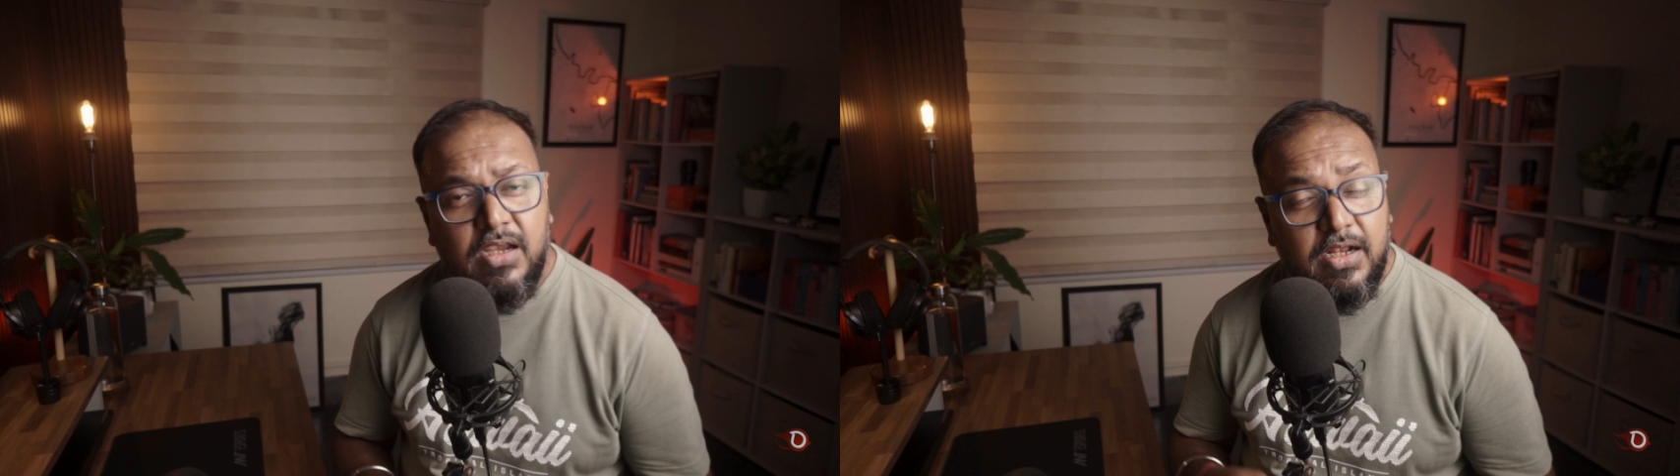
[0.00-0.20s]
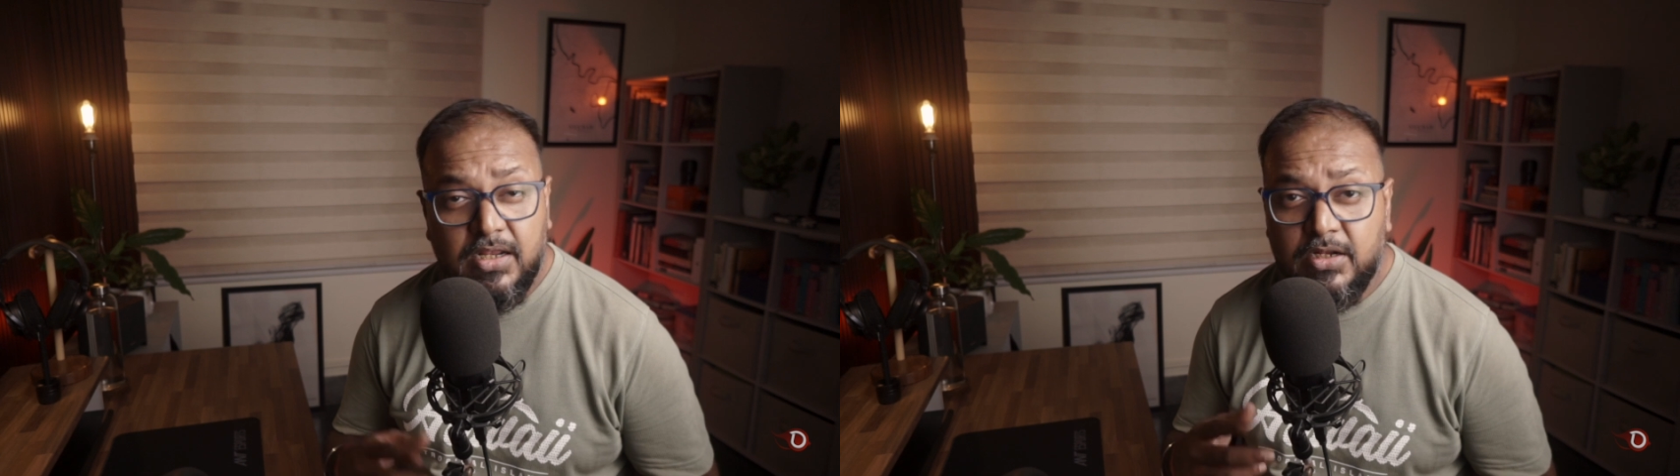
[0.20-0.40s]

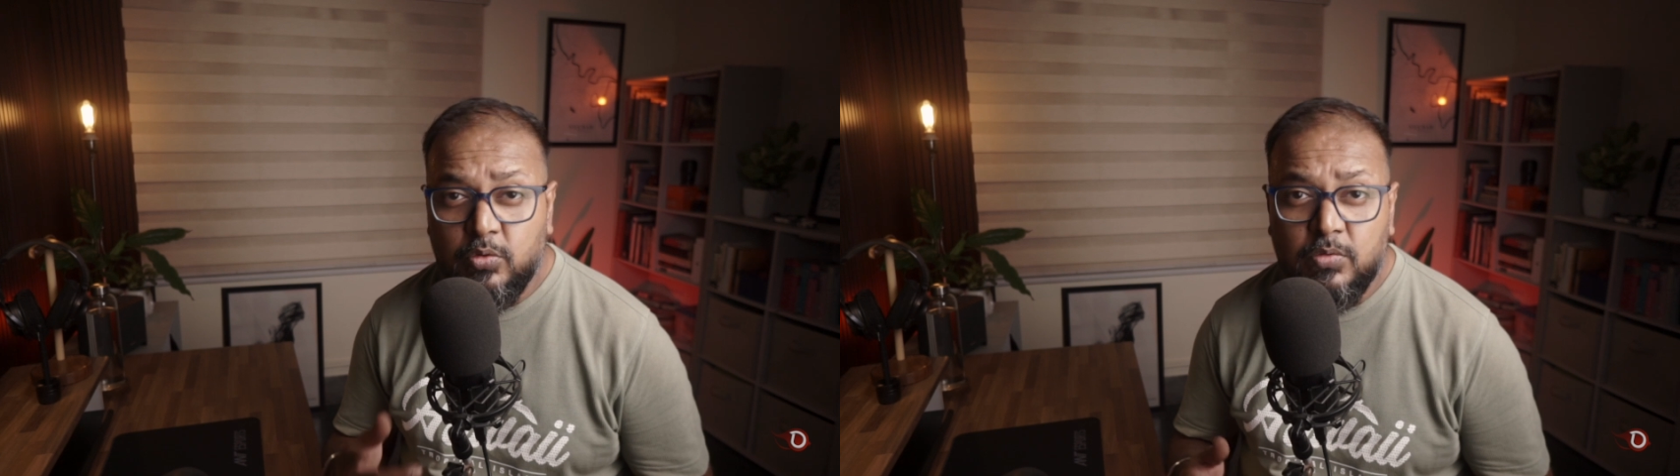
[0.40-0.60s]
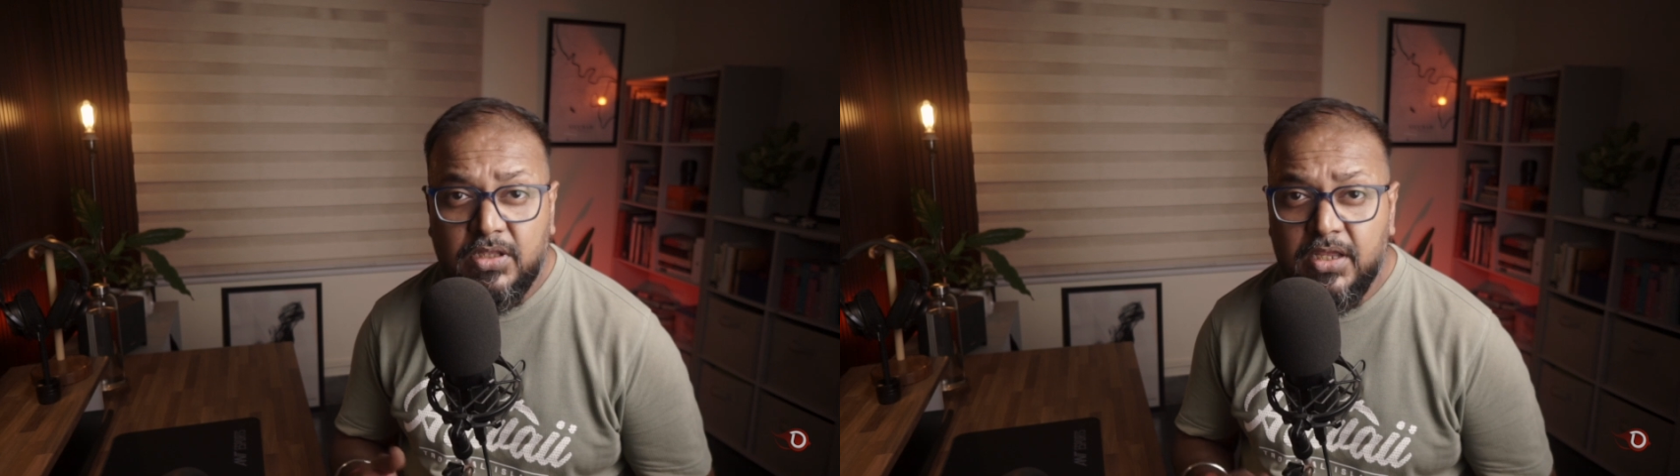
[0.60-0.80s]
and I
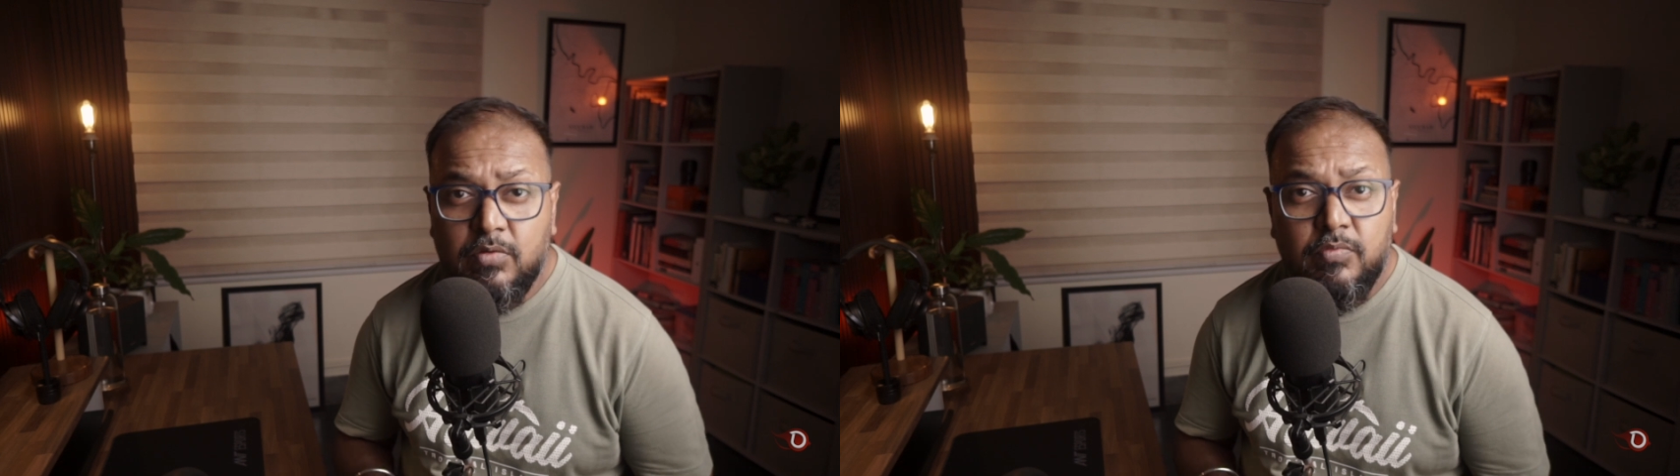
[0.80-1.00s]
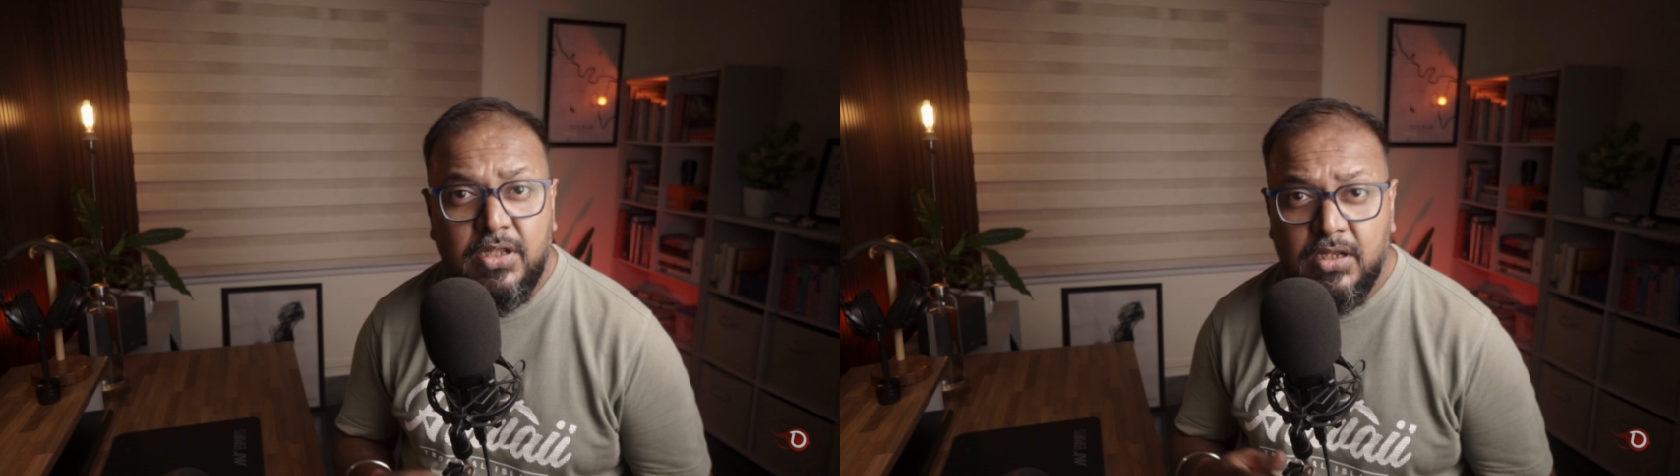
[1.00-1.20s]
don't
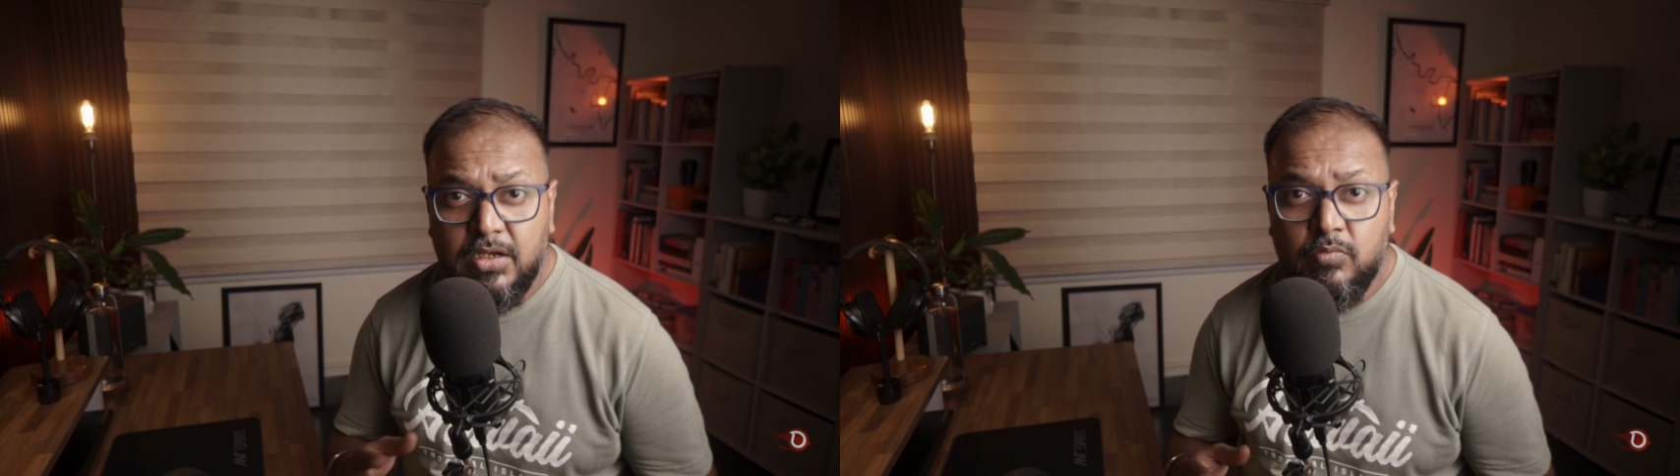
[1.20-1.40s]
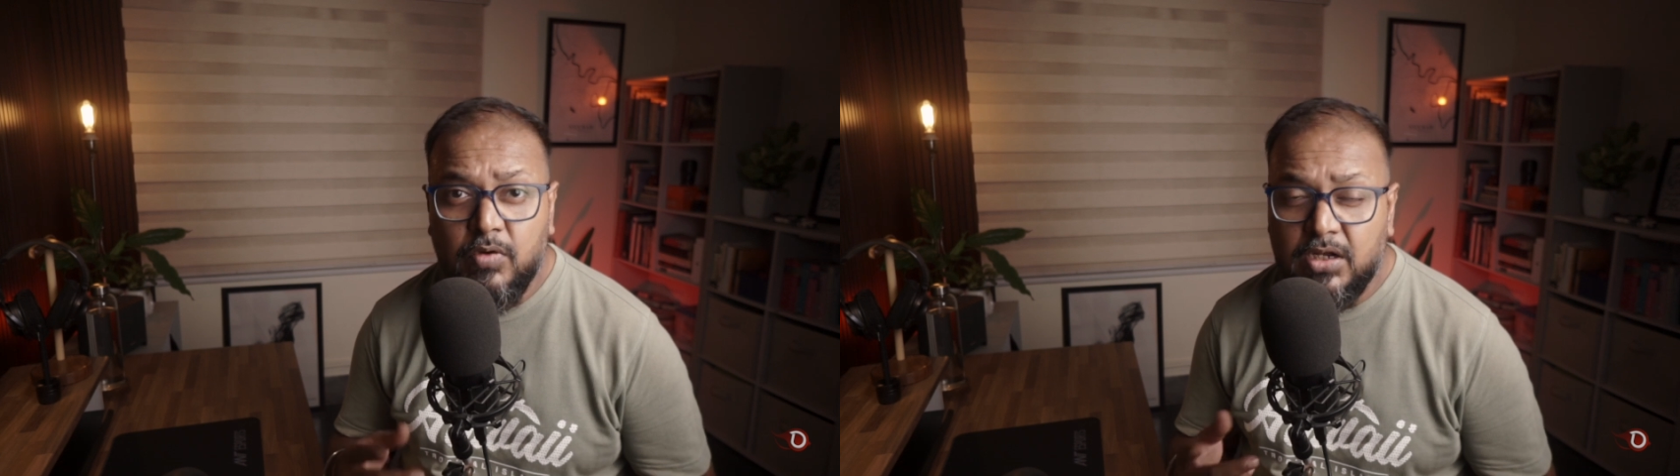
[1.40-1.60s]
think we
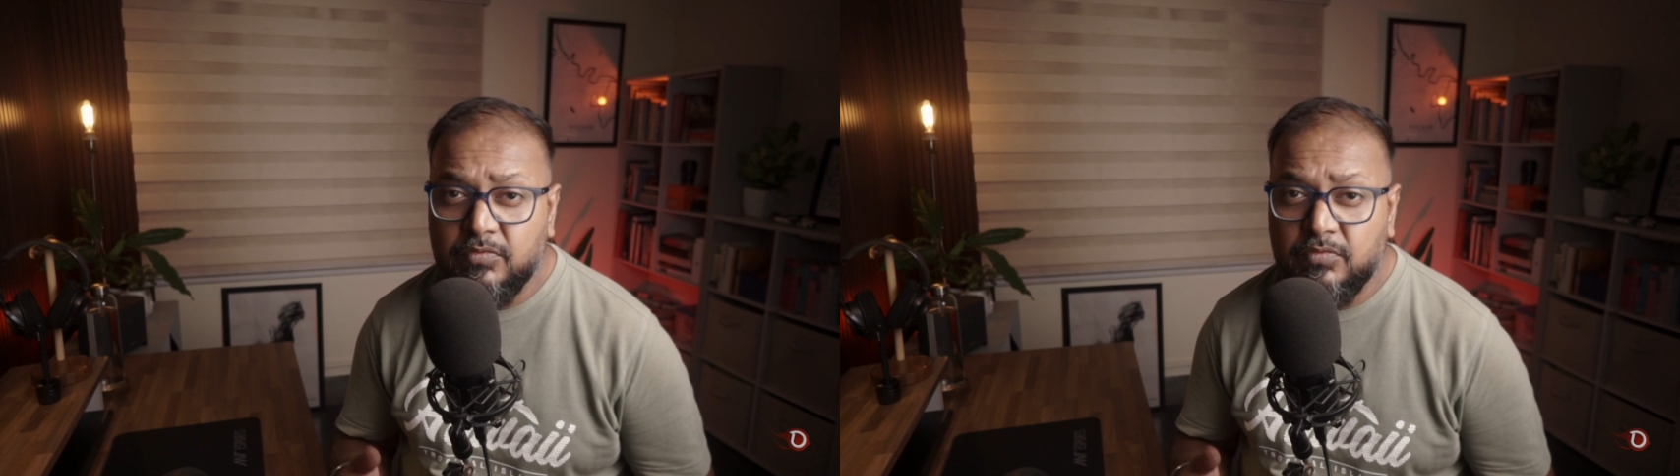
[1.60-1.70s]
need one